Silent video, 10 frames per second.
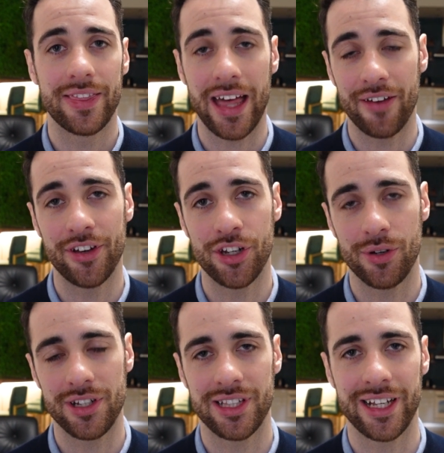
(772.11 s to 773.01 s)
that
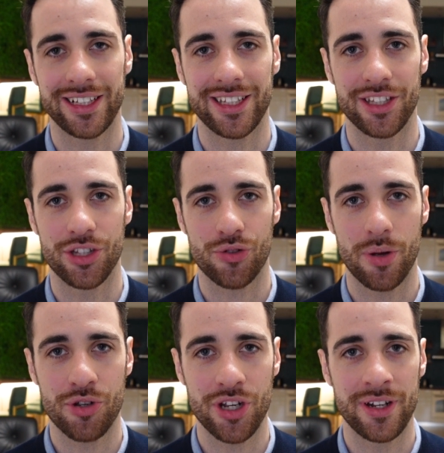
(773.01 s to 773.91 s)
video is linked in the
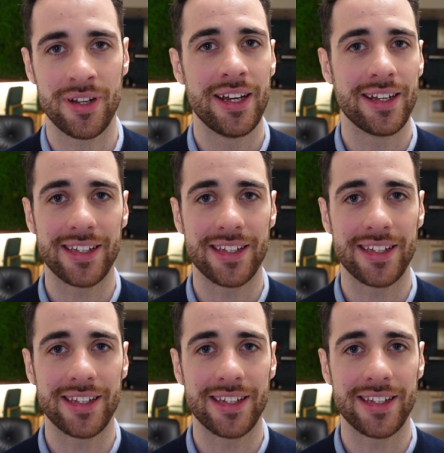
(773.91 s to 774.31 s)
description.